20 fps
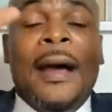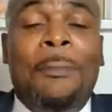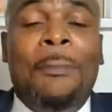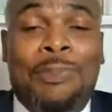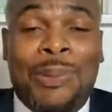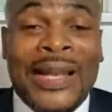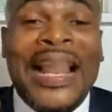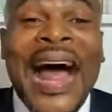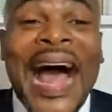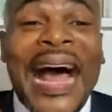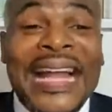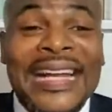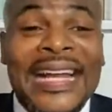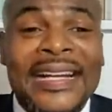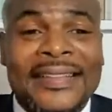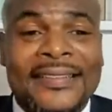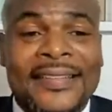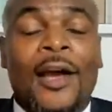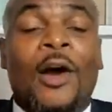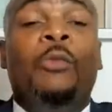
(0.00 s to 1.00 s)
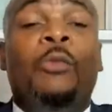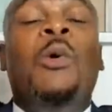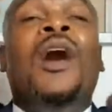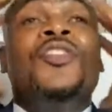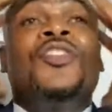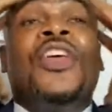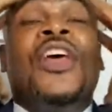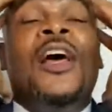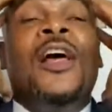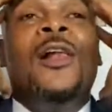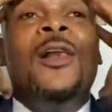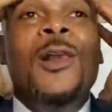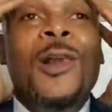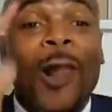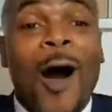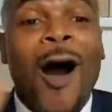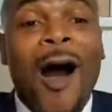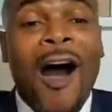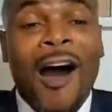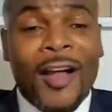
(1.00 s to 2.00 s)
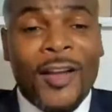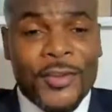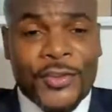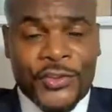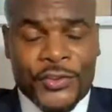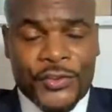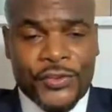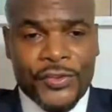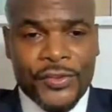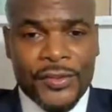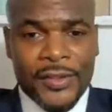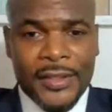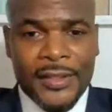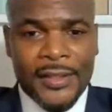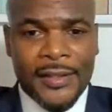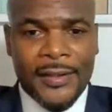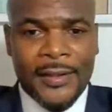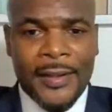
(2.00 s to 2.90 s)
The planet was lost.